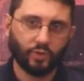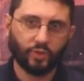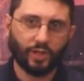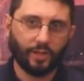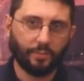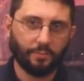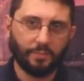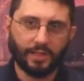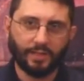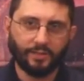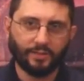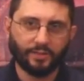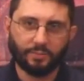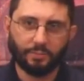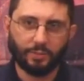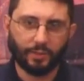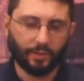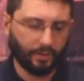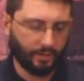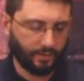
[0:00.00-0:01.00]
He's not
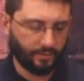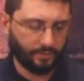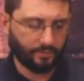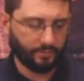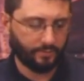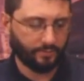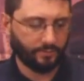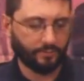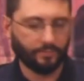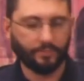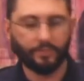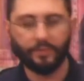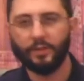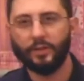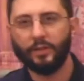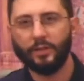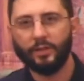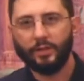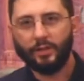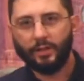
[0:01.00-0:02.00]
mean-spirited.
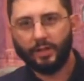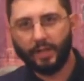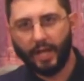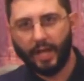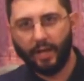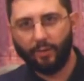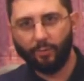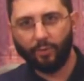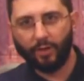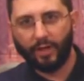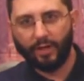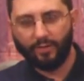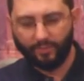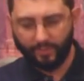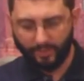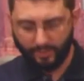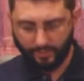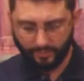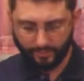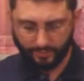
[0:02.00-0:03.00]
Edward F.
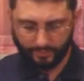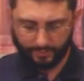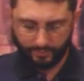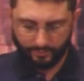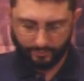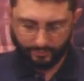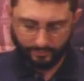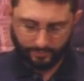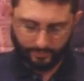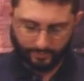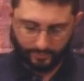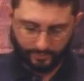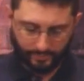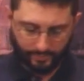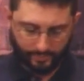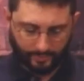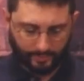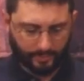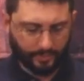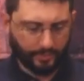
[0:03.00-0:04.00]
Hills,
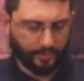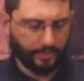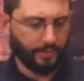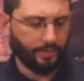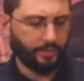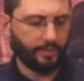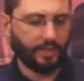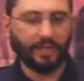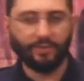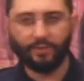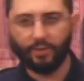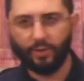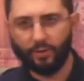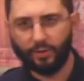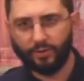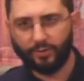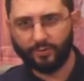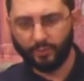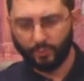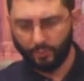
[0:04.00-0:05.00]
David
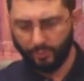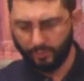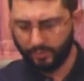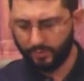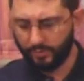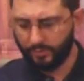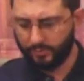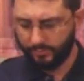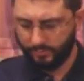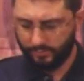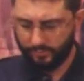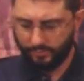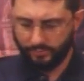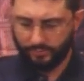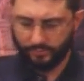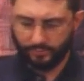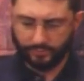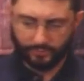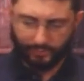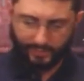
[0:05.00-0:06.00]
Otis Fuller,
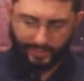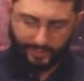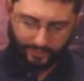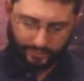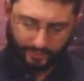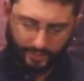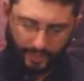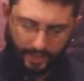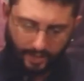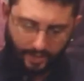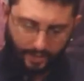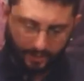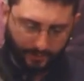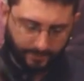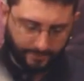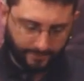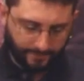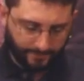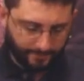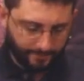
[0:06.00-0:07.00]
Les Garrett.
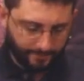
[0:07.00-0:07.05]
